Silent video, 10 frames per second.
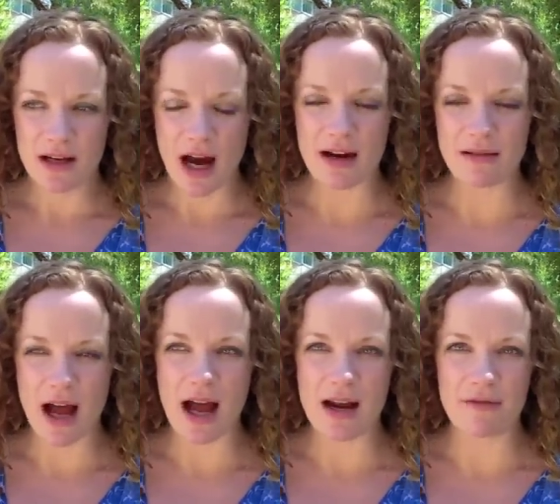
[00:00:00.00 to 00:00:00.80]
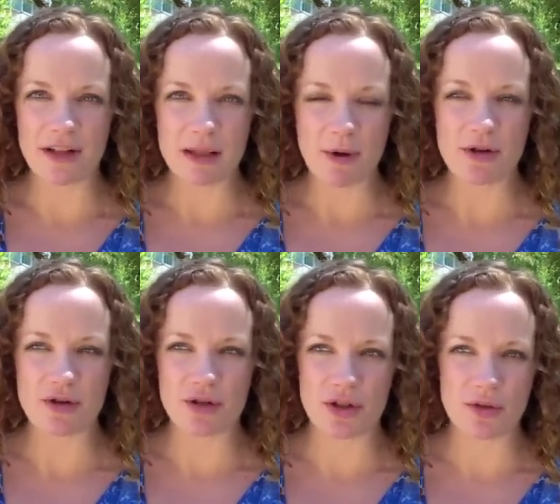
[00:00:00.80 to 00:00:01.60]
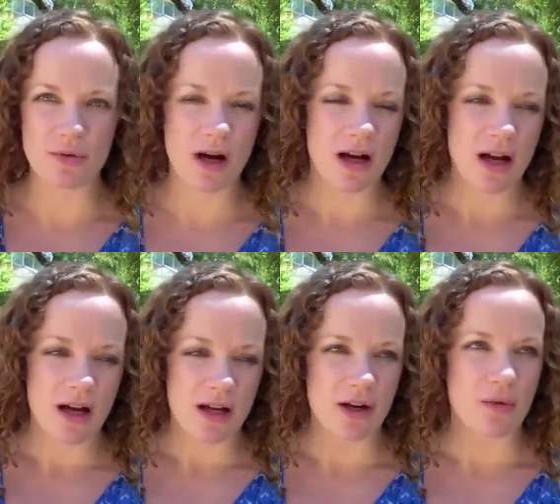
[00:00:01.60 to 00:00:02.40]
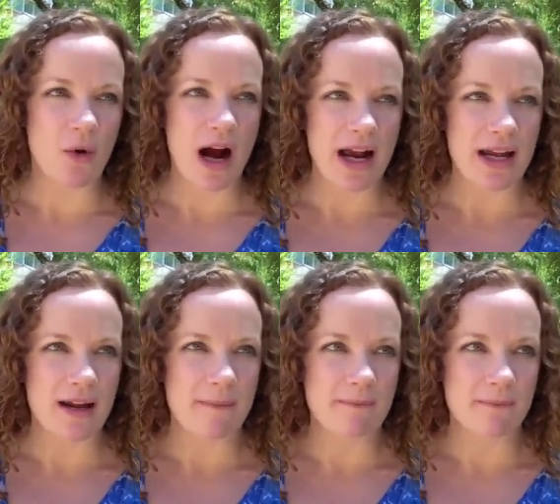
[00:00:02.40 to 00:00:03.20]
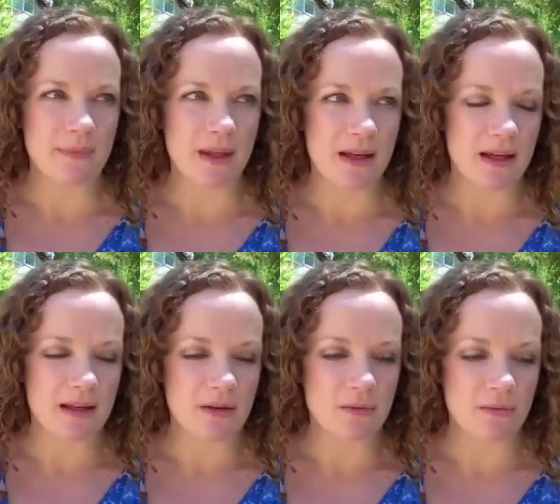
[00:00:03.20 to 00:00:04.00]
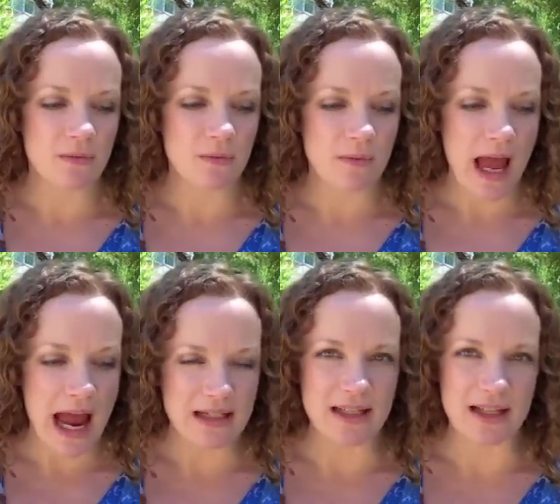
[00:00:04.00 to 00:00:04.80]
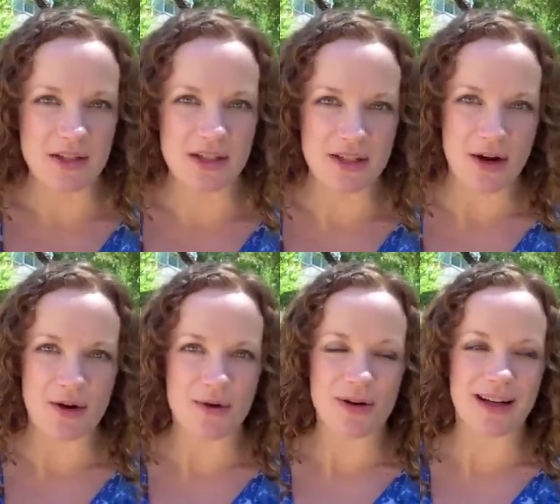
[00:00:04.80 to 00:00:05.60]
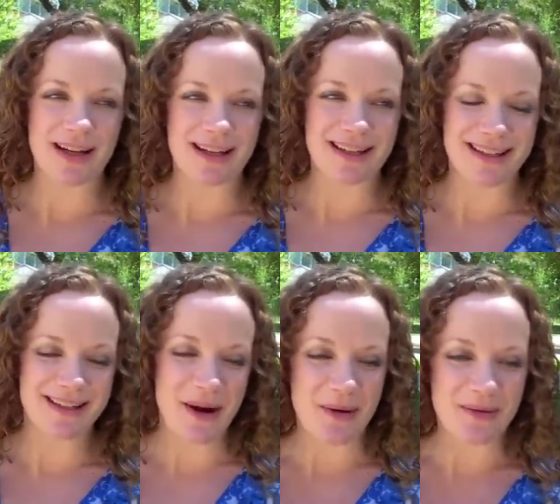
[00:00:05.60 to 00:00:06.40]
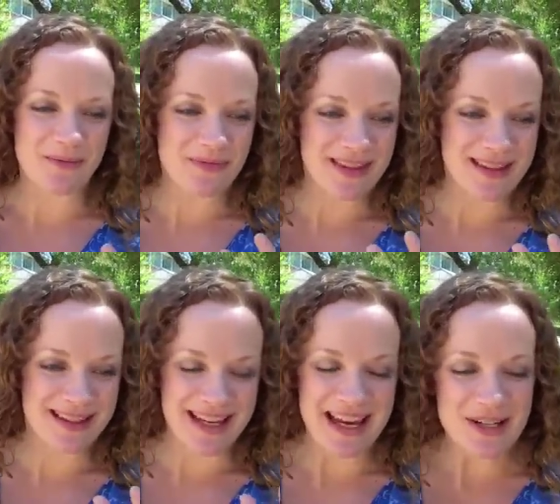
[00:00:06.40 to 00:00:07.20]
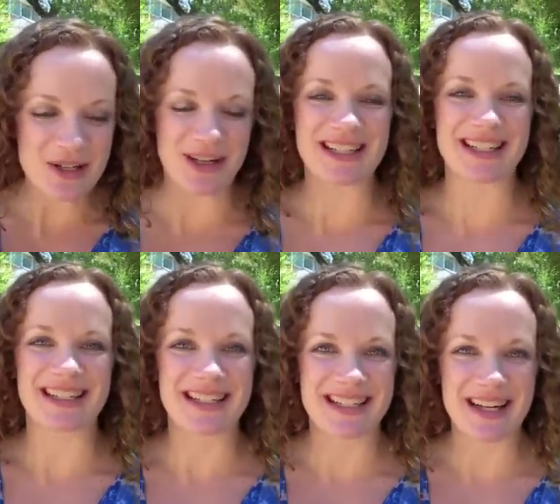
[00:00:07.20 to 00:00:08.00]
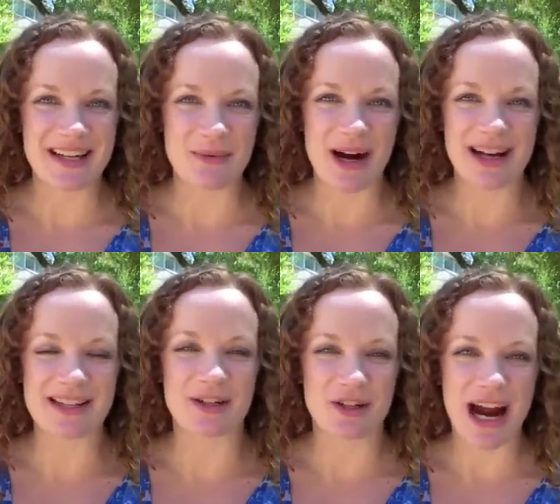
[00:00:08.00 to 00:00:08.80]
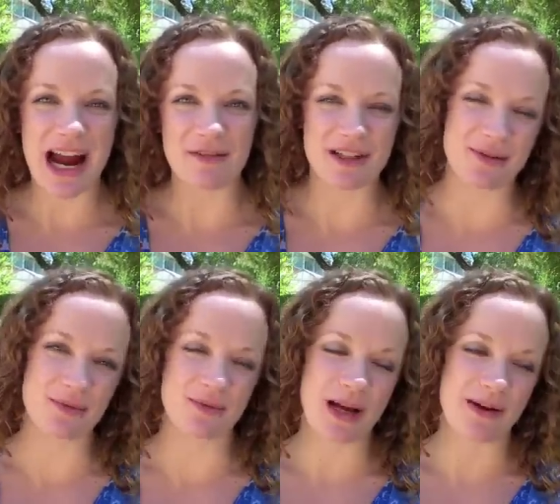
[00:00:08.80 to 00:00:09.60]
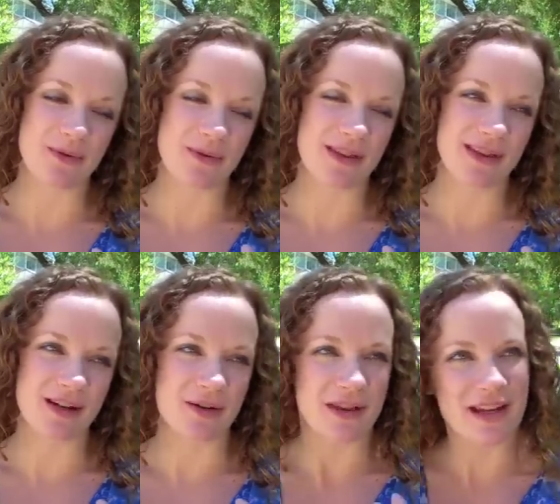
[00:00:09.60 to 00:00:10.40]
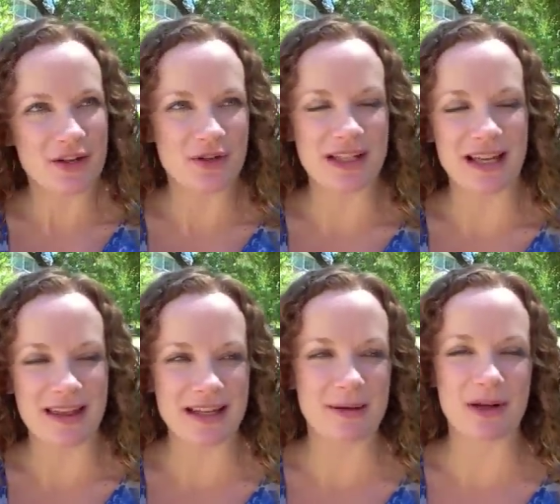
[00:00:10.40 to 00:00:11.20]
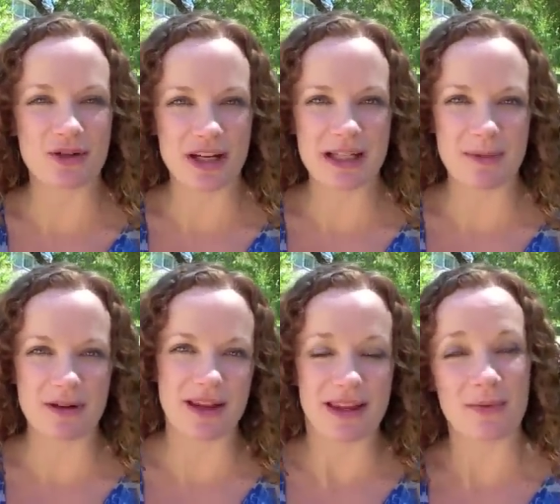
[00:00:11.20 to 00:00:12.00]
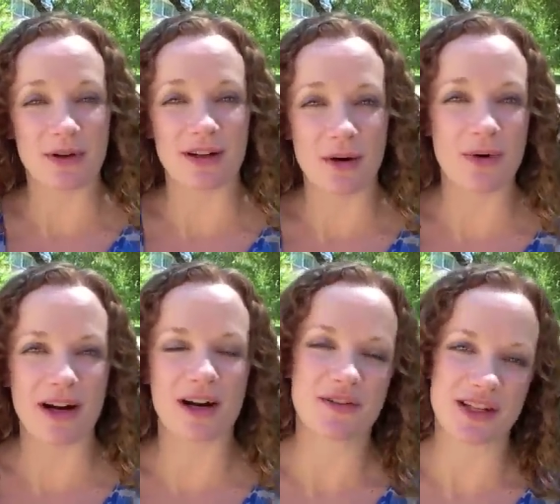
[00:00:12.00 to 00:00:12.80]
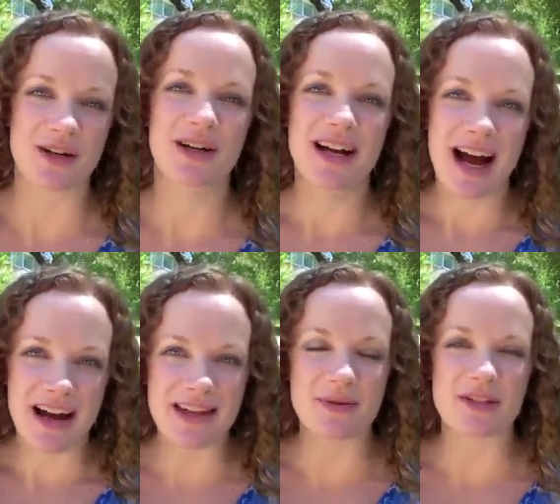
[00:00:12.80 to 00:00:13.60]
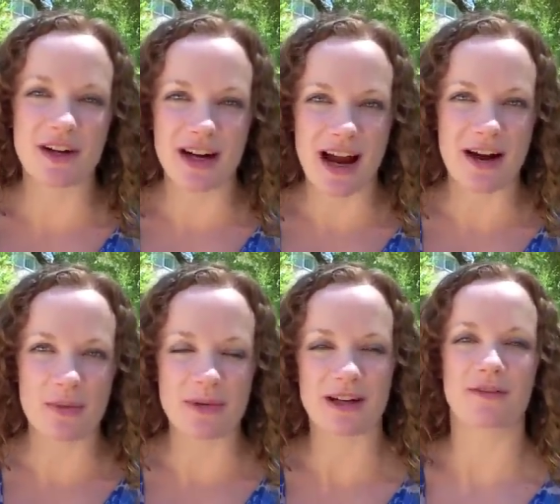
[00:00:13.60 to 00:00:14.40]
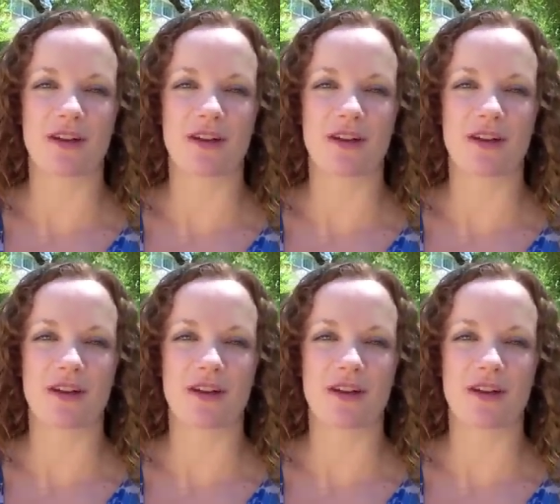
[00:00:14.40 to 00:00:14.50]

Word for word: got a lot of exposure to, you know, why acting is so, you know, interesting to study, why it's a craft and, and you know, the interesting things about Shakespeare that they weren't aware of. So I think it was very eye-opening for